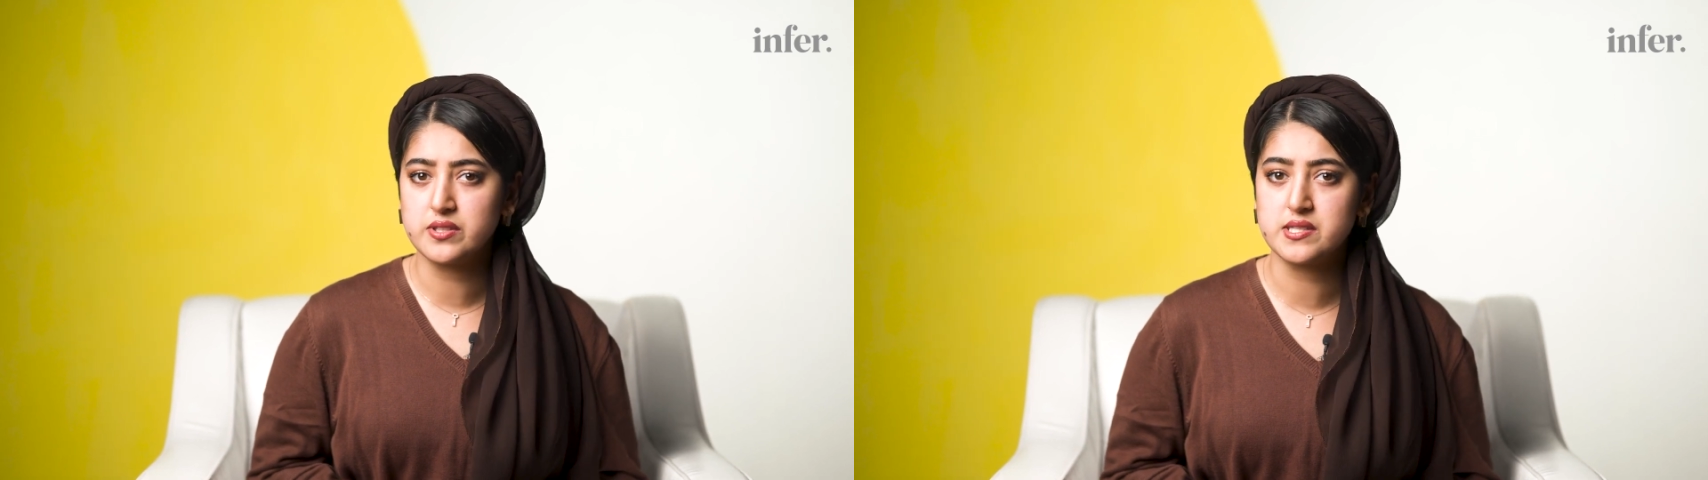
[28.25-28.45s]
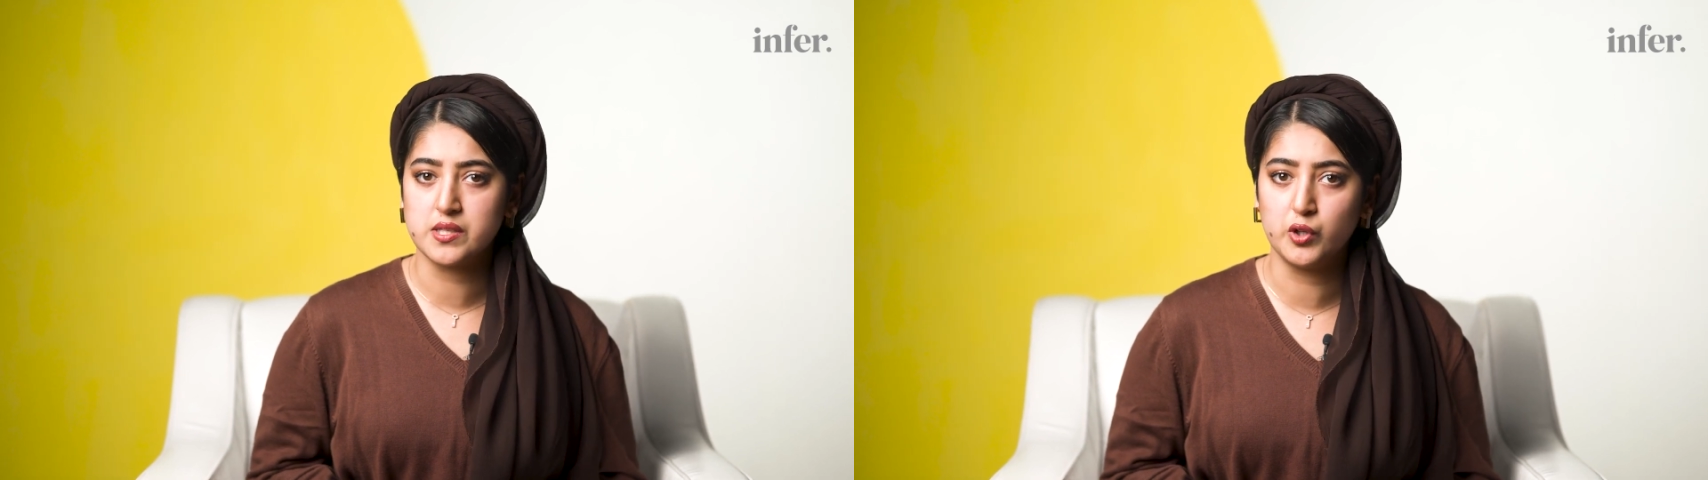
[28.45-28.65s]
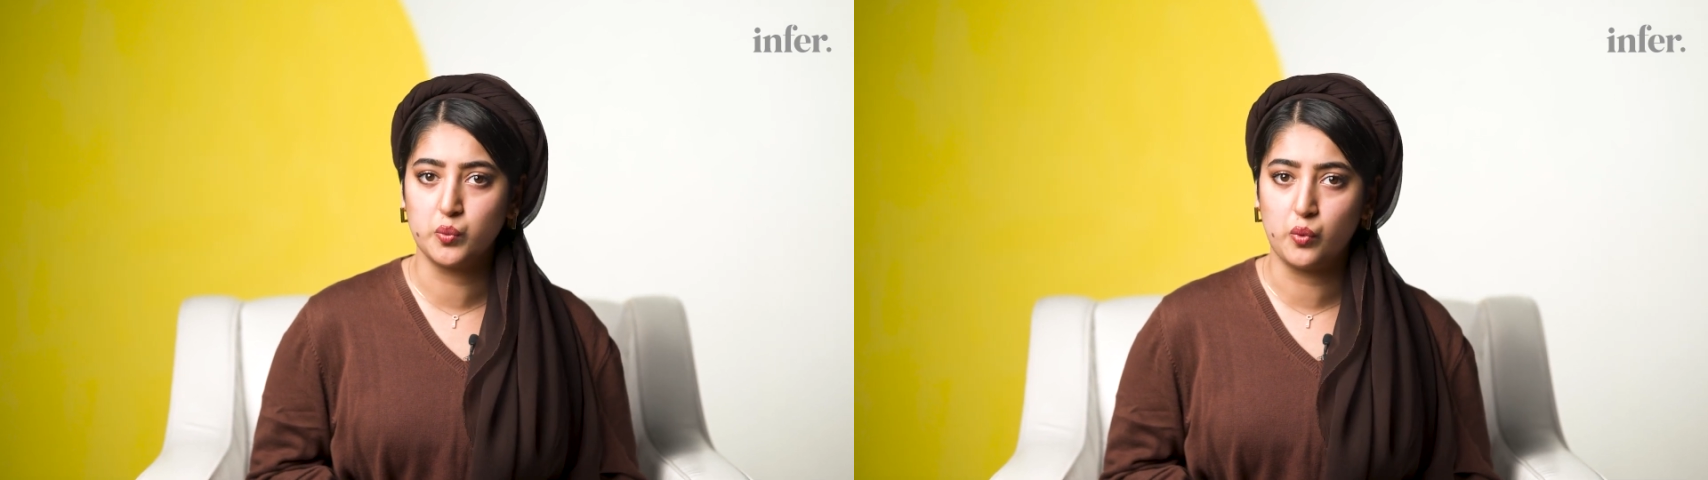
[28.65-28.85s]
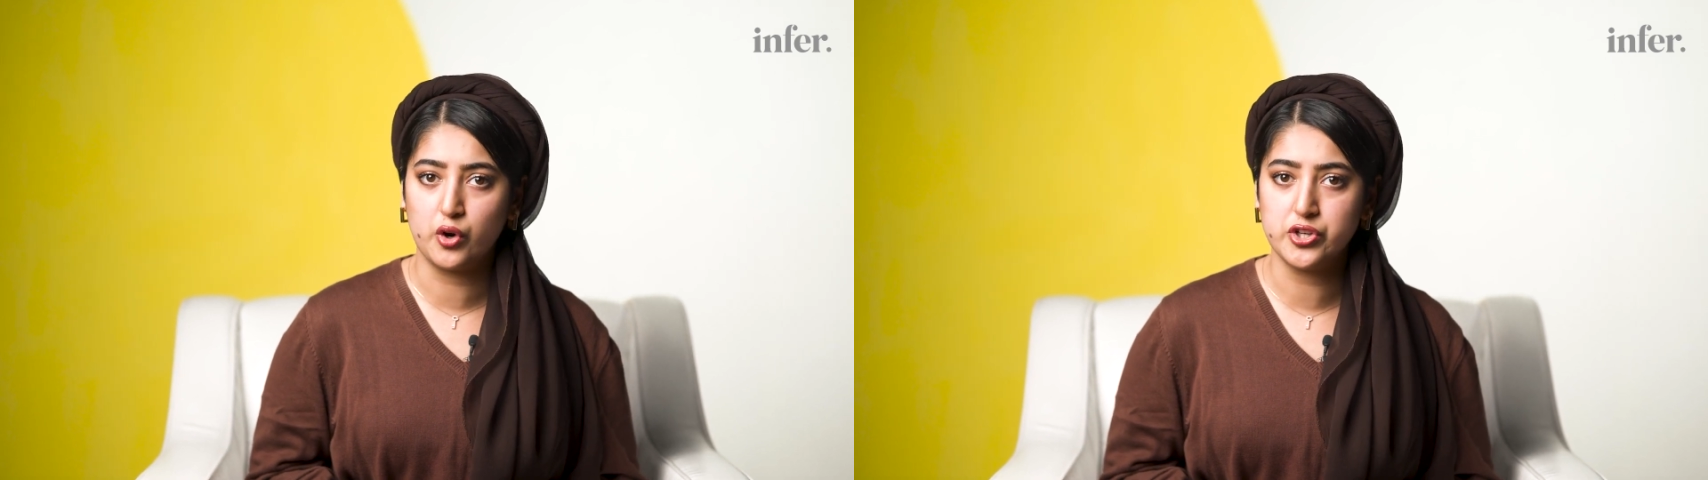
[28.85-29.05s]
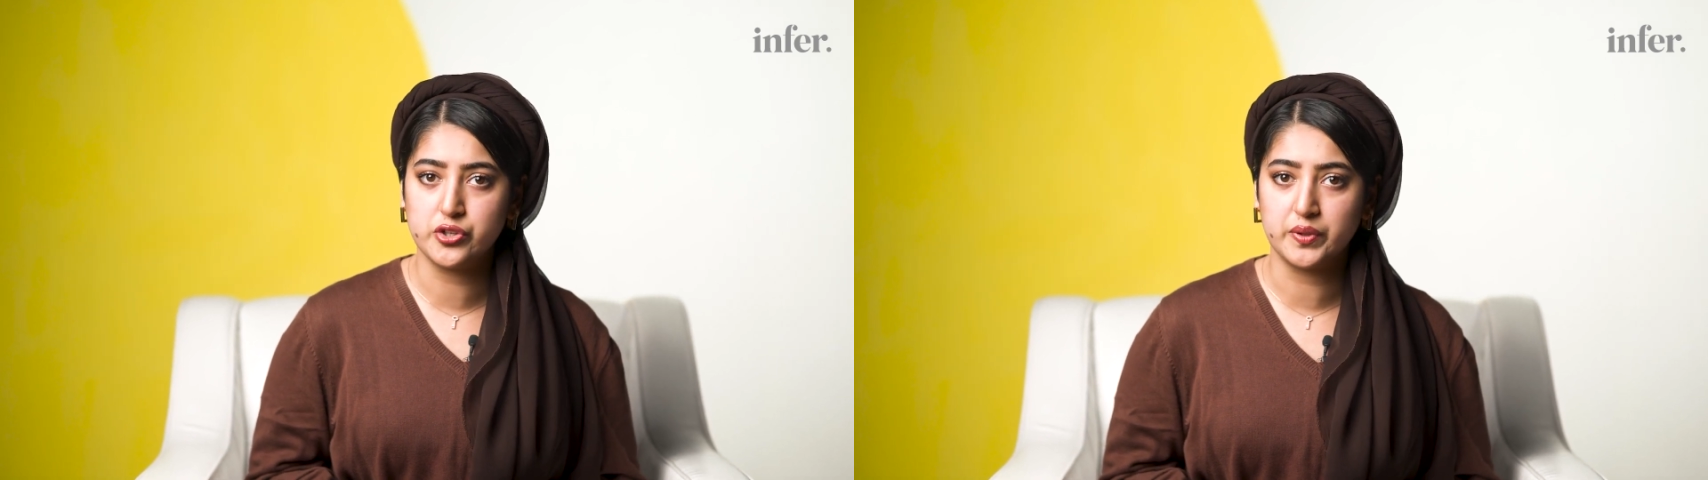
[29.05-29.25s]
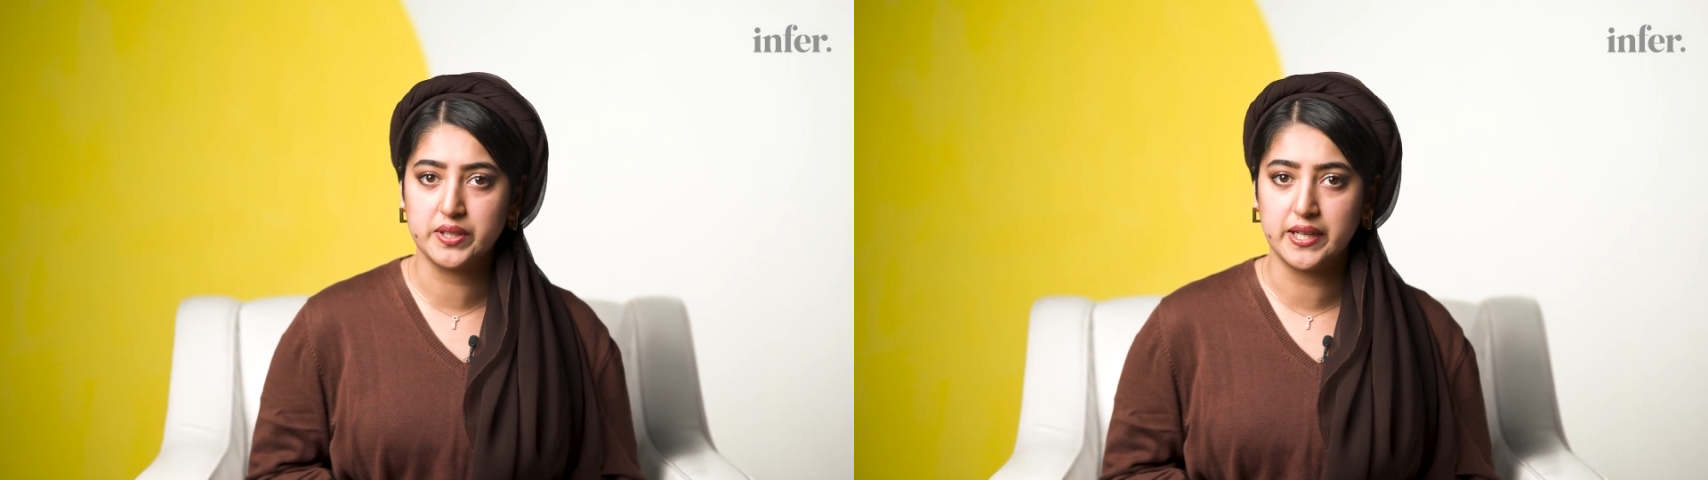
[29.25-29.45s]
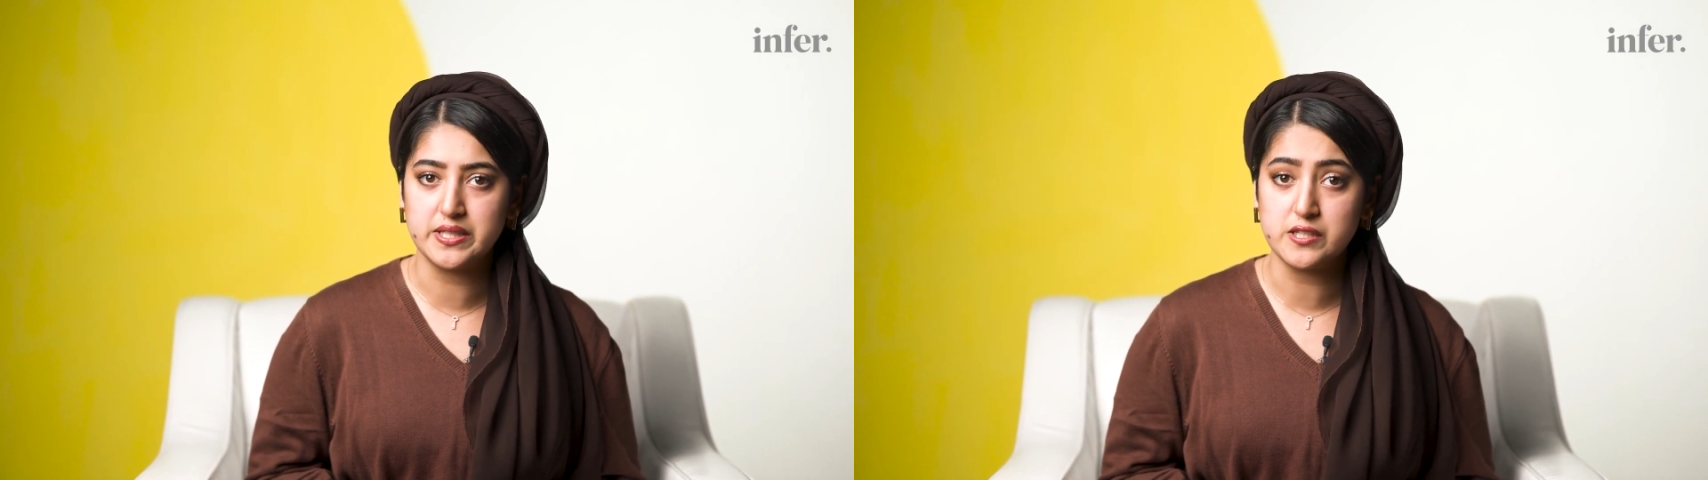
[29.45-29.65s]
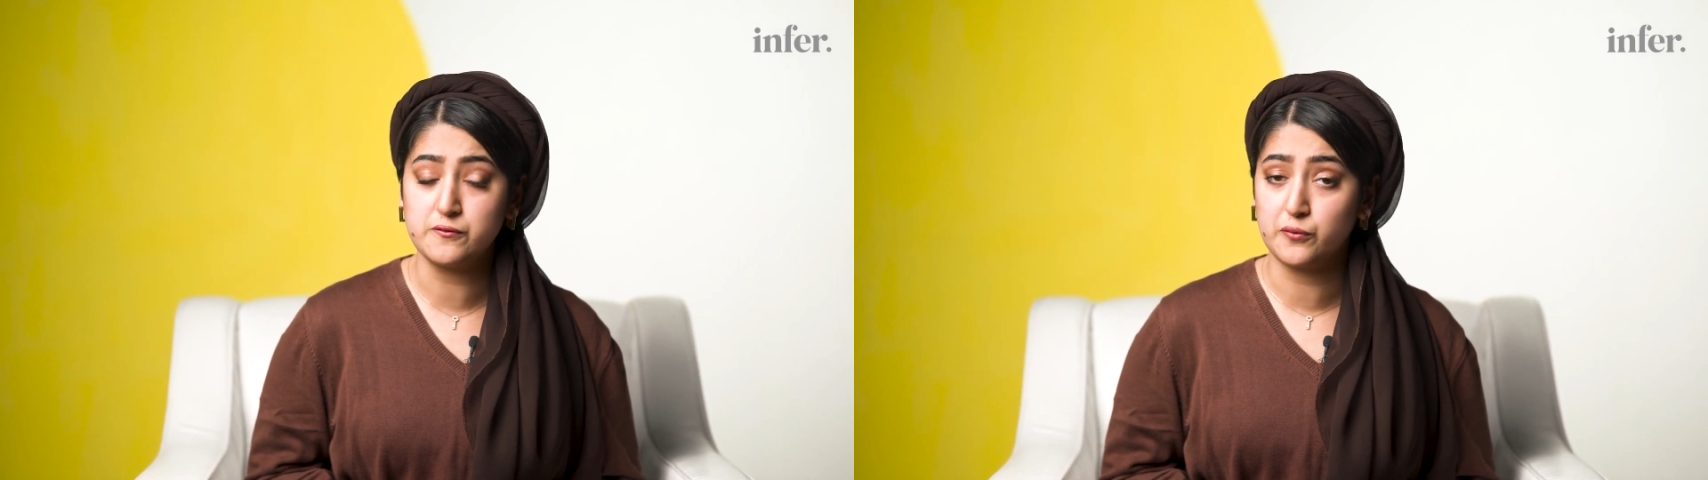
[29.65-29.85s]
Civil War during
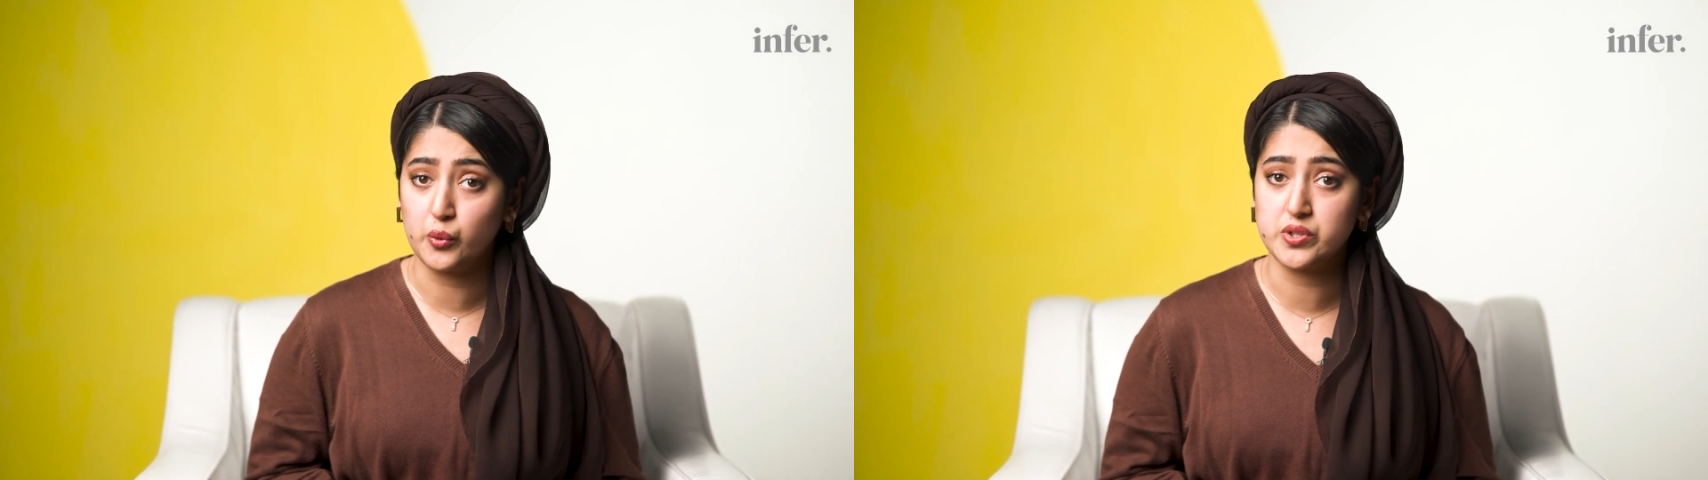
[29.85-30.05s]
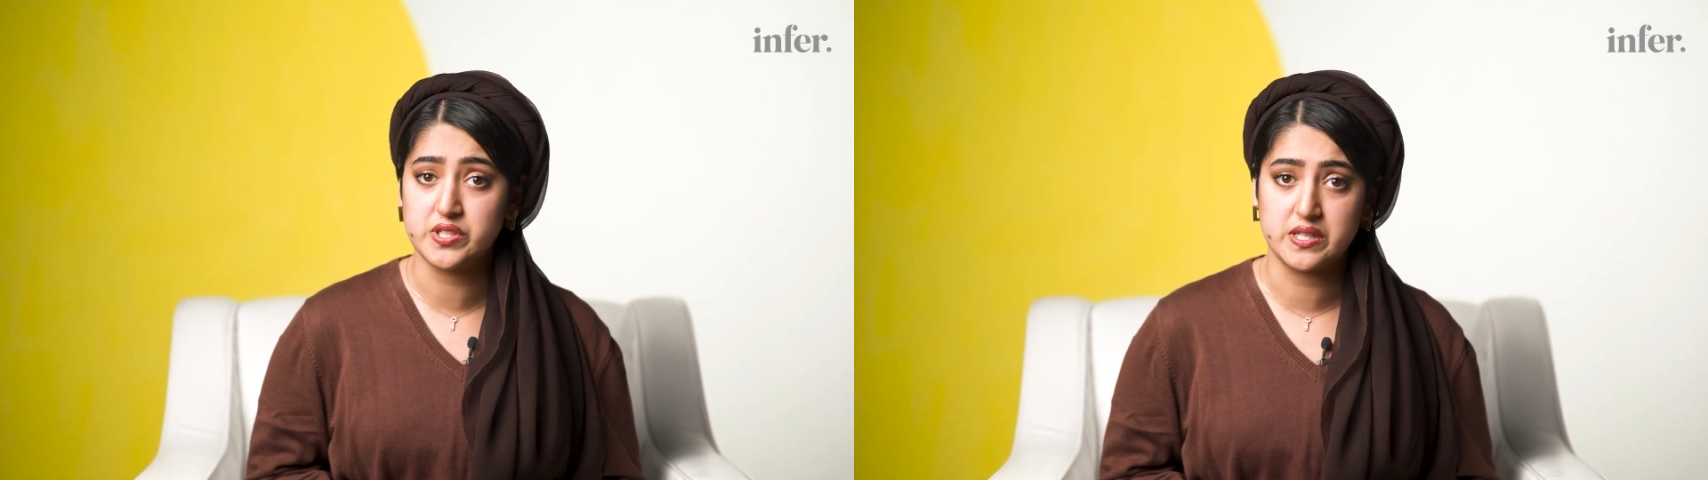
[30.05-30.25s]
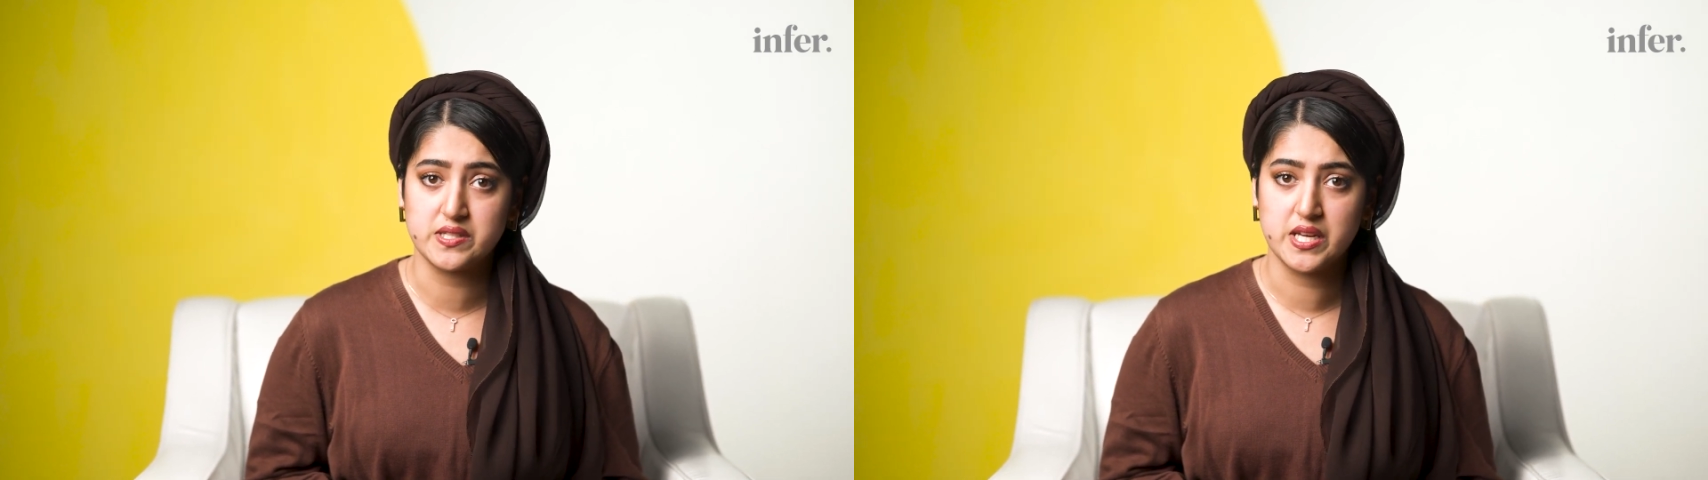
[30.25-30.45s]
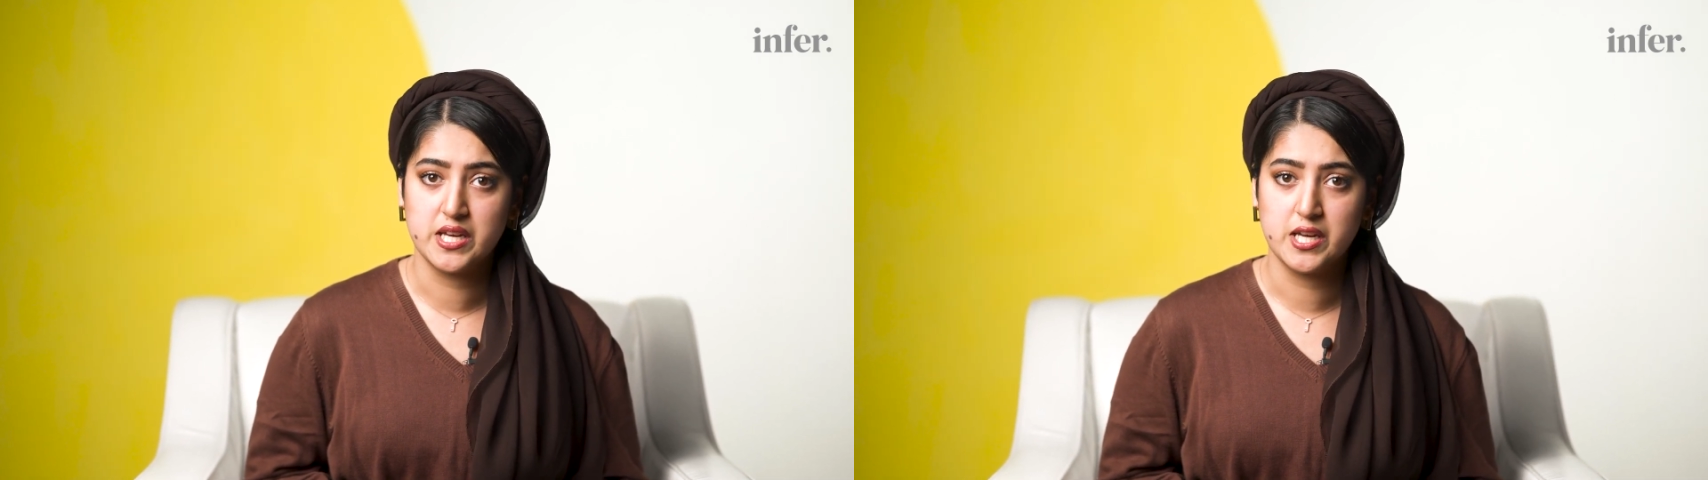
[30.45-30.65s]
1940s